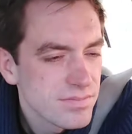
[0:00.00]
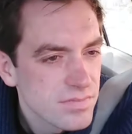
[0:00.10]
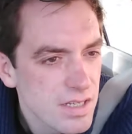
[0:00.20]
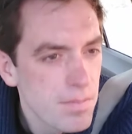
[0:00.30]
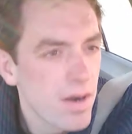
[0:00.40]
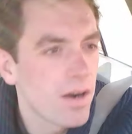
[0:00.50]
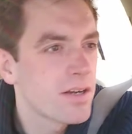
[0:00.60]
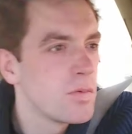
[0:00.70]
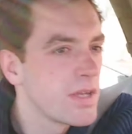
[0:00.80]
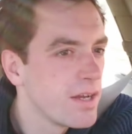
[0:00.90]
In
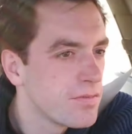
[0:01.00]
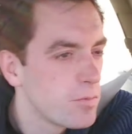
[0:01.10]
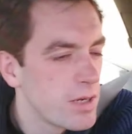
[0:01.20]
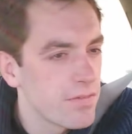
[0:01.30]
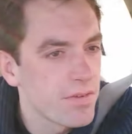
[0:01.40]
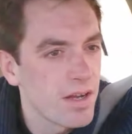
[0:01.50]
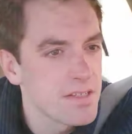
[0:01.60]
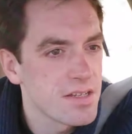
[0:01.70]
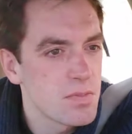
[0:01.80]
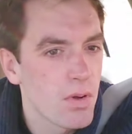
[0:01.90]
America, we have
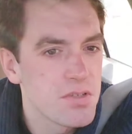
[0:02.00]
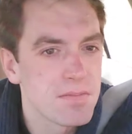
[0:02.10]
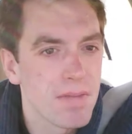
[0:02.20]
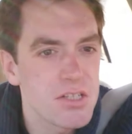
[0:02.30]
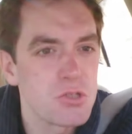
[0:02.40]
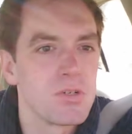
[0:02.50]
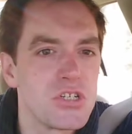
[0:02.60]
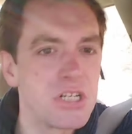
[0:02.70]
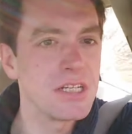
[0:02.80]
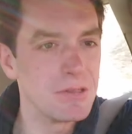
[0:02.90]
I suppose the mixed
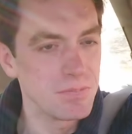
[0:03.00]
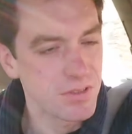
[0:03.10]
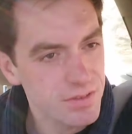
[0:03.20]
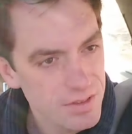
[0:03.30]
regime.